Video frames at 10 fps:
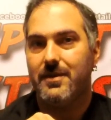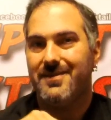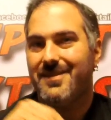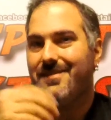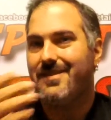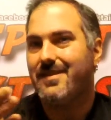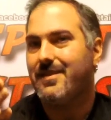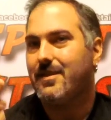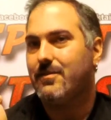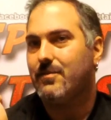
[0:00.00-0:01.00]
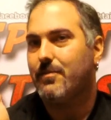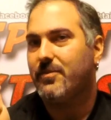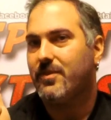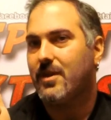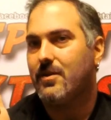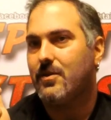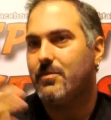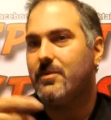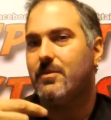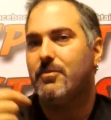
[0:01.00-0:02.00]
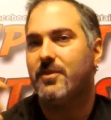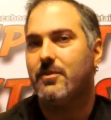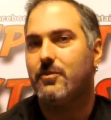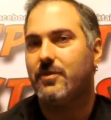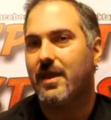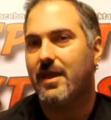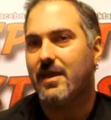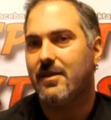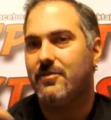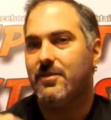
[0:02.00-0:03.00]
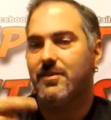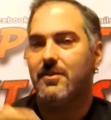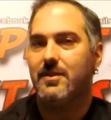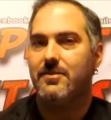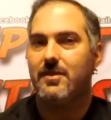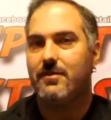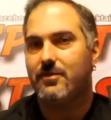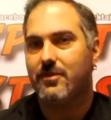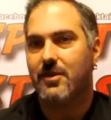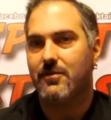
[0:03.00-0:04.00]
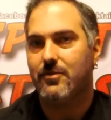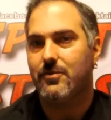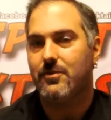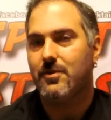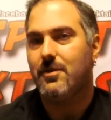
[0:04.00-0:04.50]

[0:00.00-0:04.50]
It's not exactly a reposado, because reposado is aged, and that's how it gets a lot of its color.